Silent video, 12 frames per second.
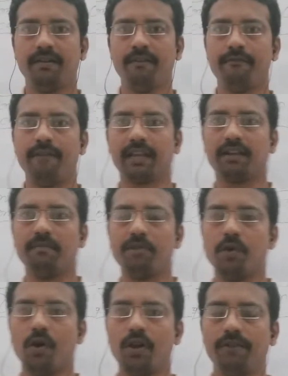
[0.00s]
welcome you
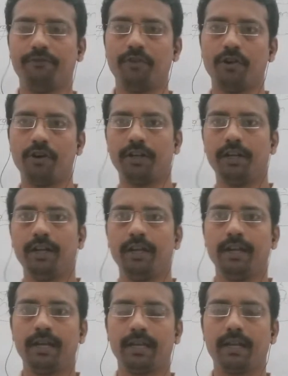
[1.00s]
all for
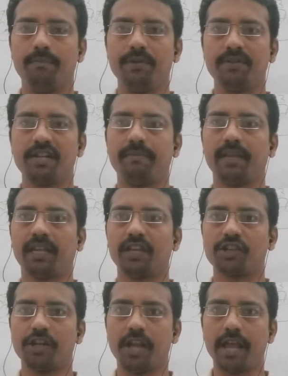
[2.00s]
Computer
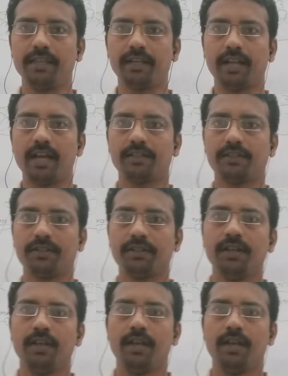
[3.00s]
Application 9th class.